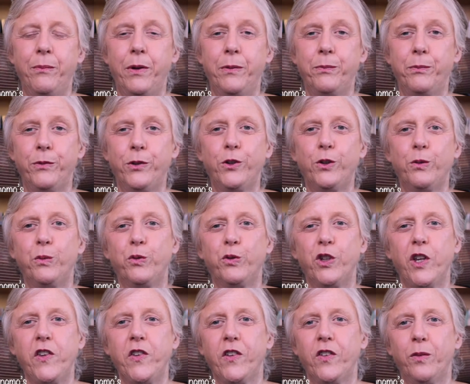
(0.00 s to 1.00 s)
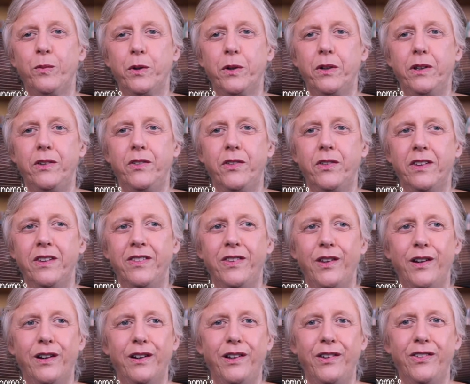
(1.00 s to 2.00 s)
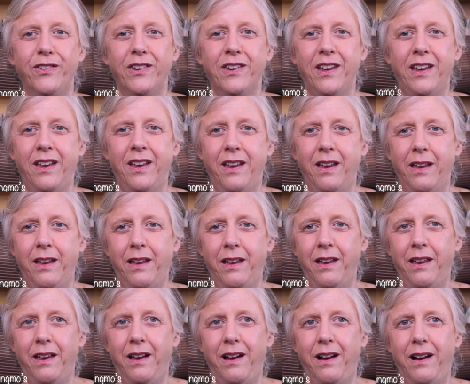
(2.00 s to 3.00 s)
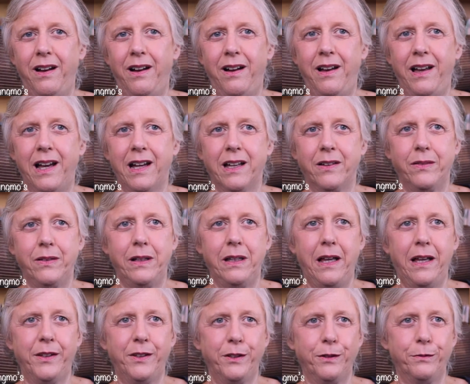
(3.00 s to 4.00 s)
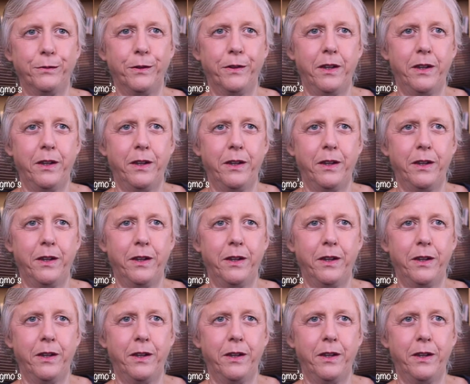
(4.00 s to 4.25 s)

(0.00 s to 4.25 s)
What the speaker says: But Dudjom Rinpoche's experience there is a heck of a lot different